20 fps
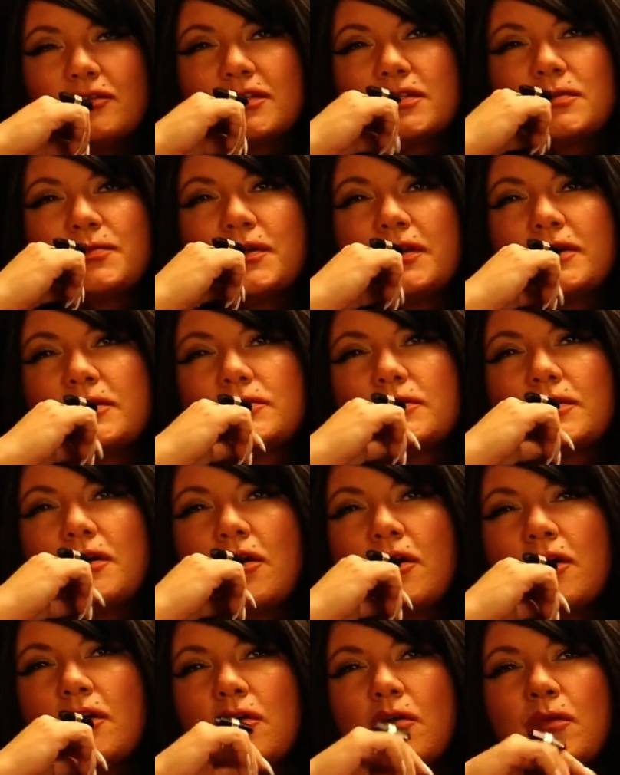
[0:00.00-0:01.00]
experience with a
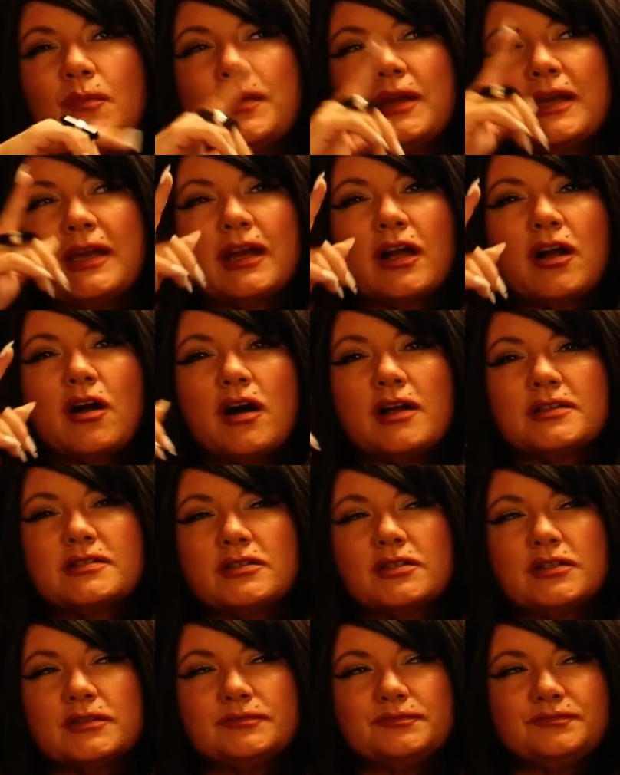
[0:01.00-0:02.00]
heart opening at a
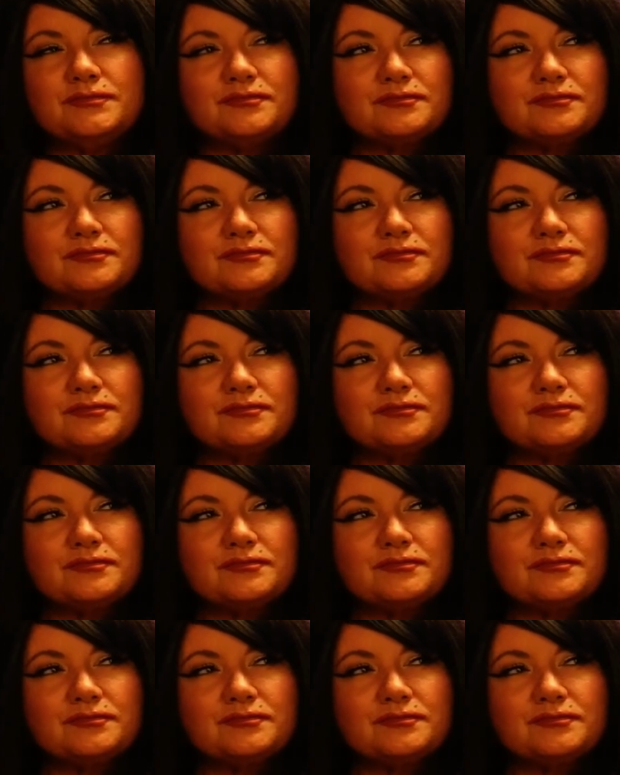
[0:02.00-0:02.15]
concert.